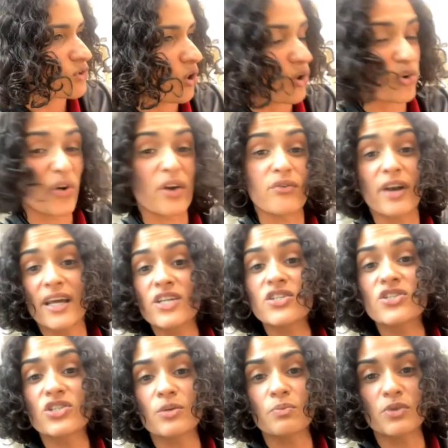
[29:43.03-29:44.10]
got a great
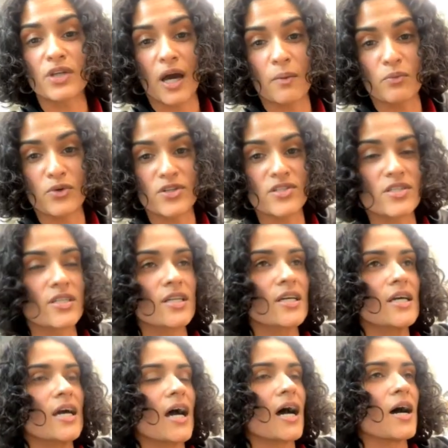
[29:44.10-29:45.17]
relationship with cameras.
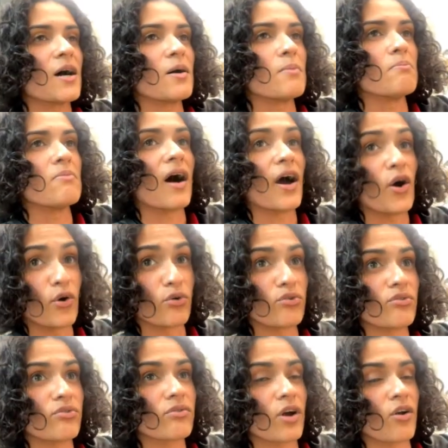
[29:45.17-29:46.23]
I
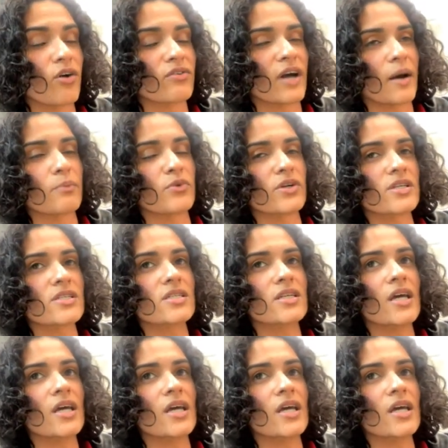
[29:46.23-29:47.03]
own a lot of cameras,